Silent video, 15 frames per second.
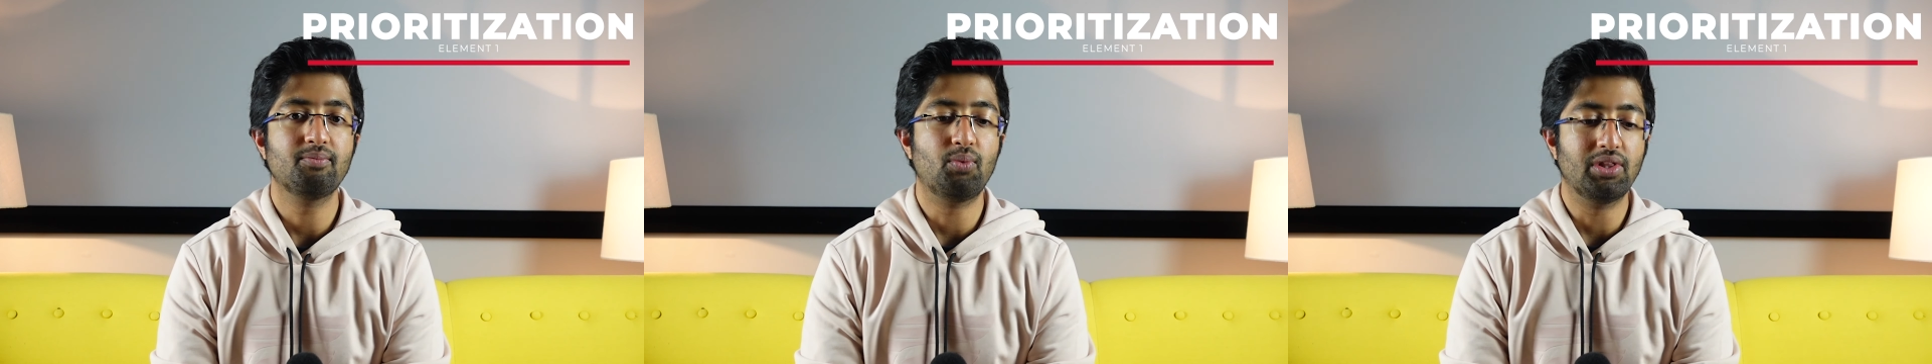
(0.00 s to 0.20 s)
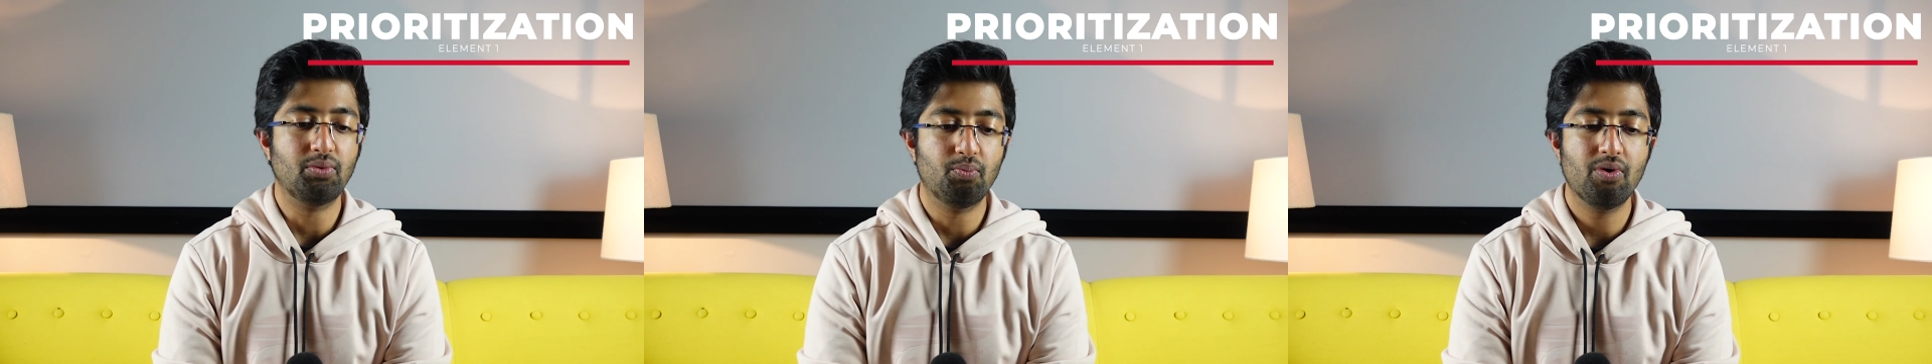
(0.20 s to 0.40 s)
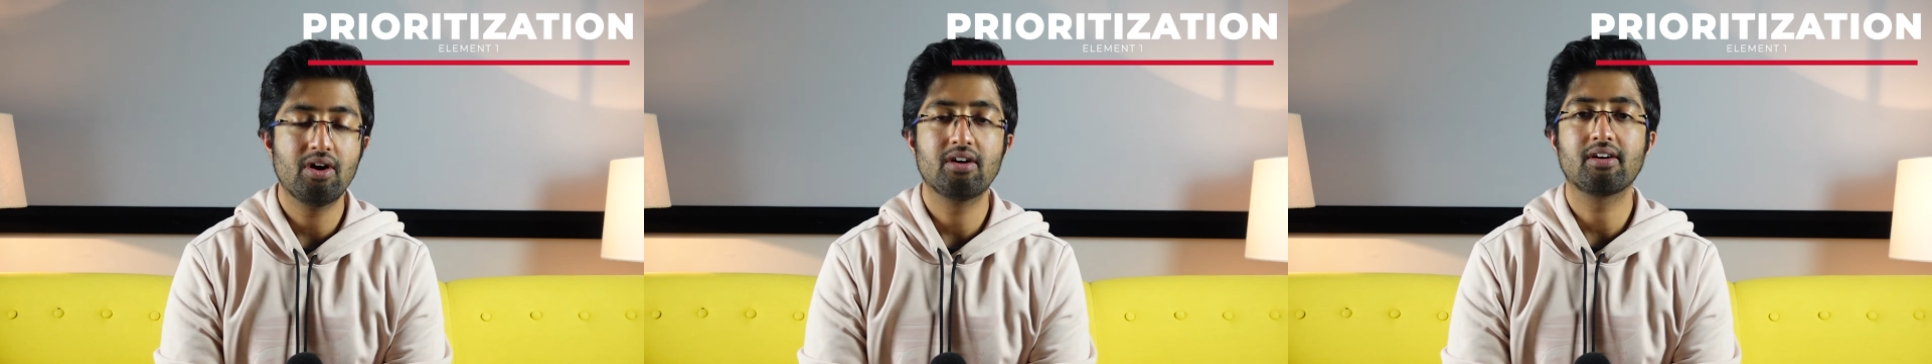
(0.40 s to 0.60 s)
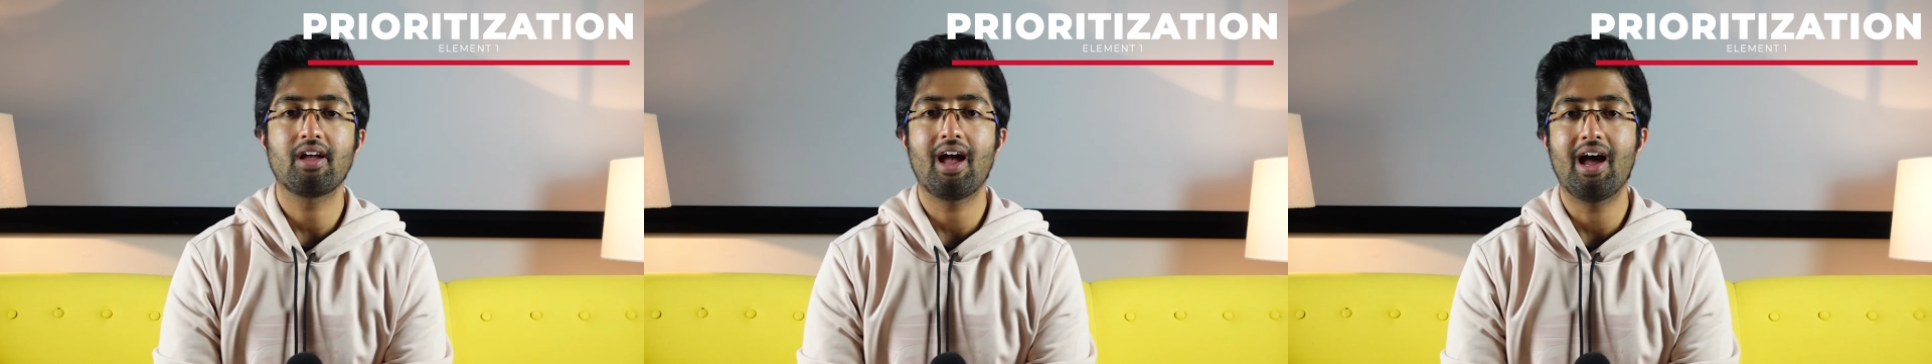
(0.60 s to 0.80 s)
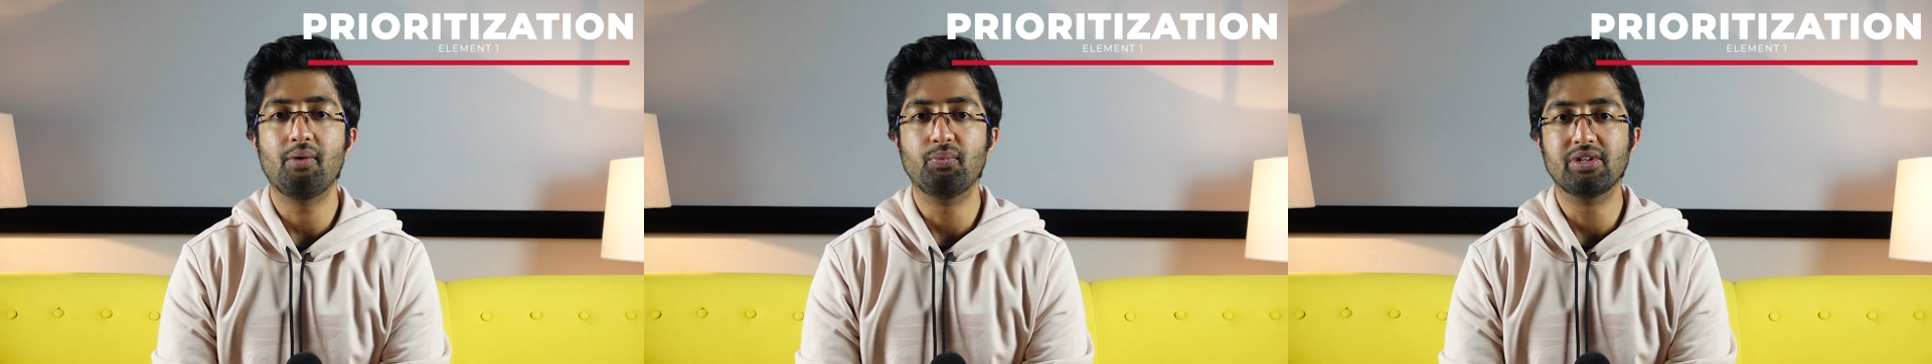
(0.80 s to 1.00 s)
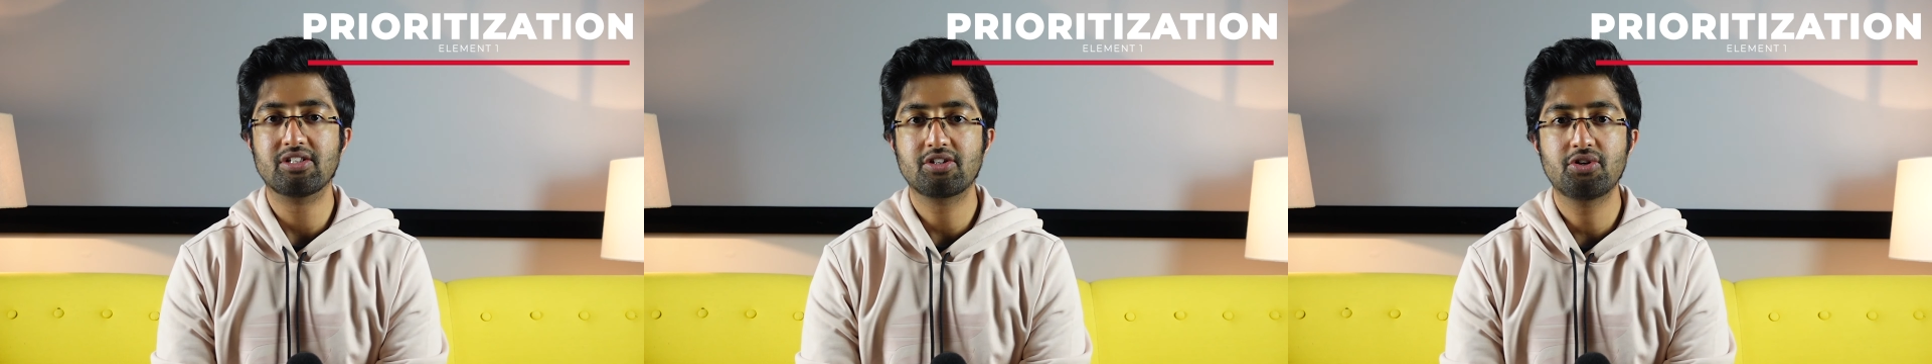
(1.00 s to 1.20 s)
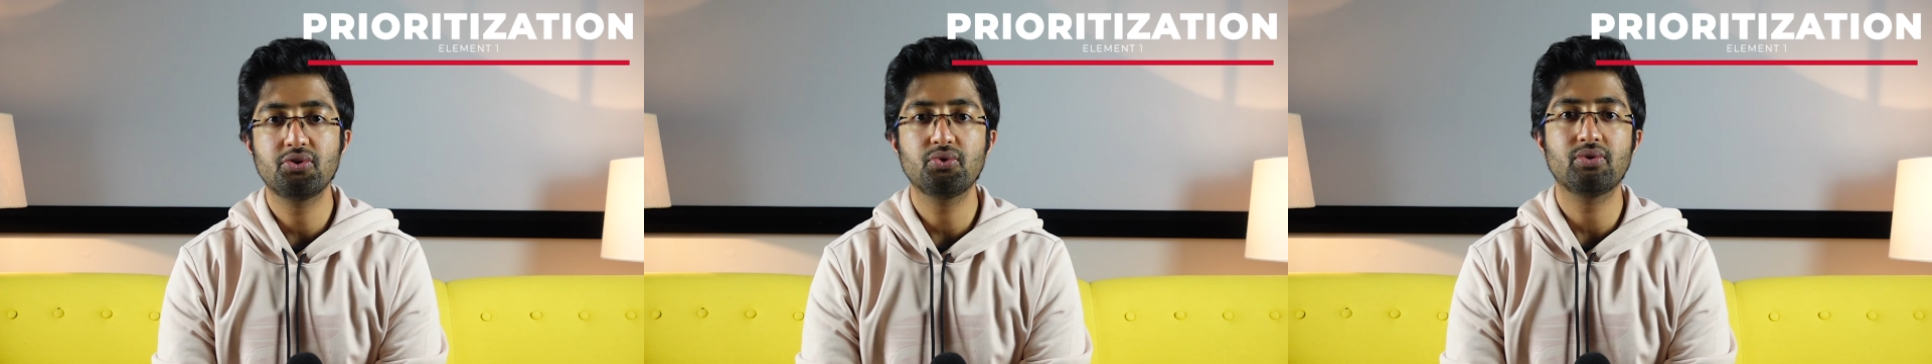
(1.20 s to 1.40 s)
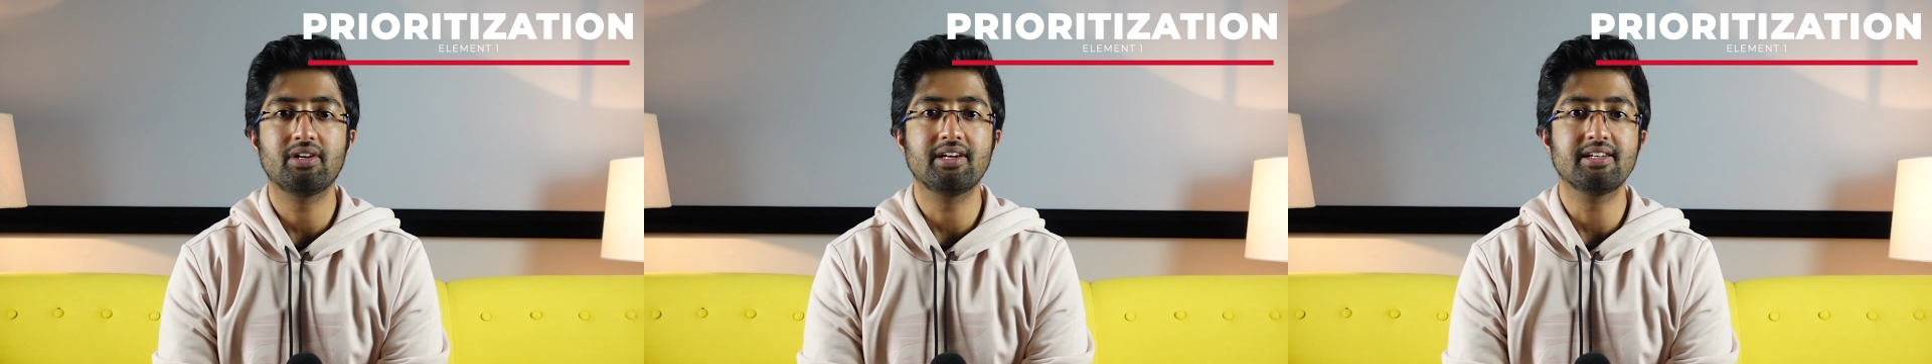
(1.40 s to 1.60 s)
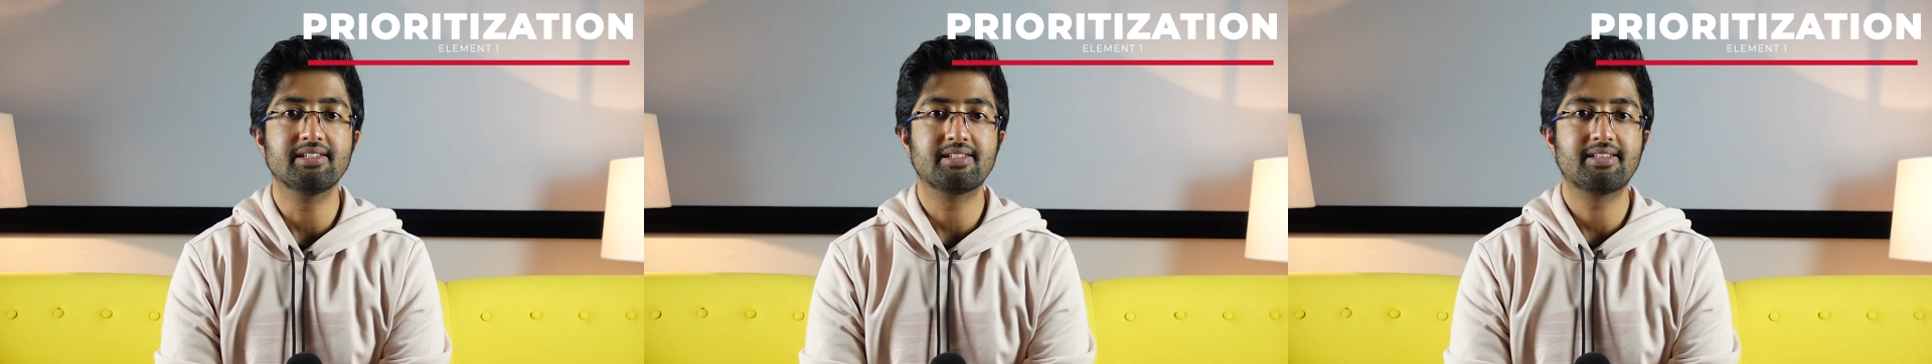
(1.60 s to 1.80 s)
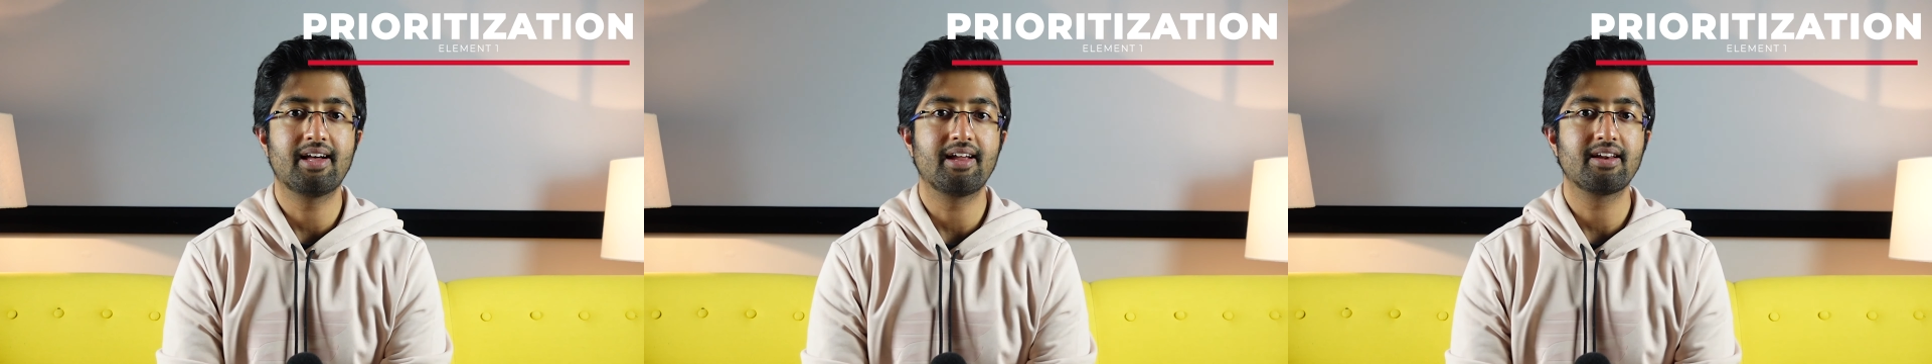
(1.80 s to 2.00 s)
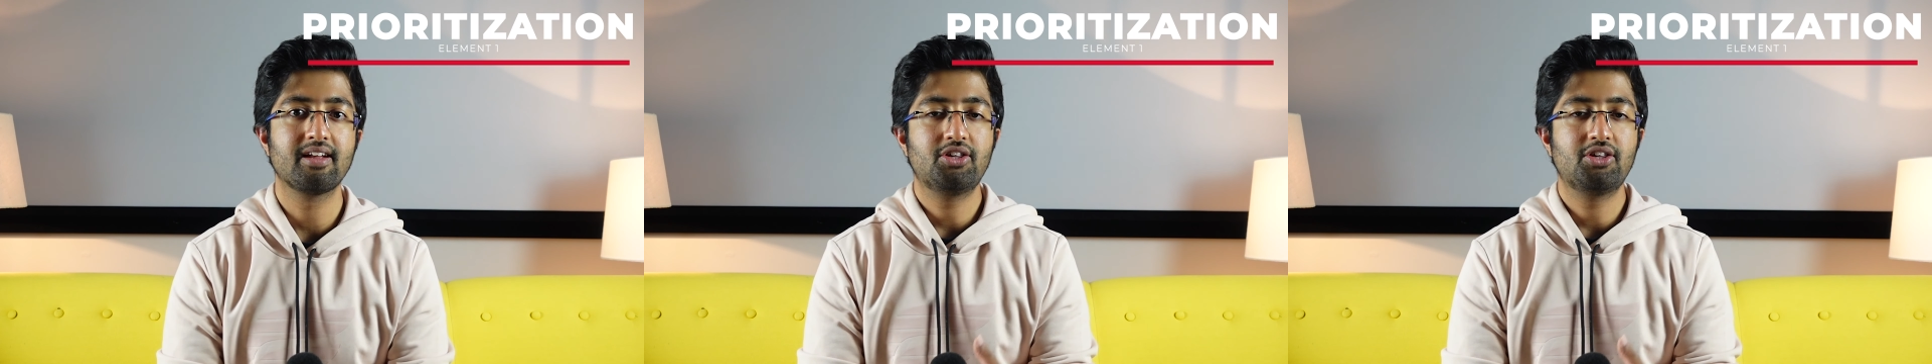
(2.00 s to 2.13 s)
with work and with school is that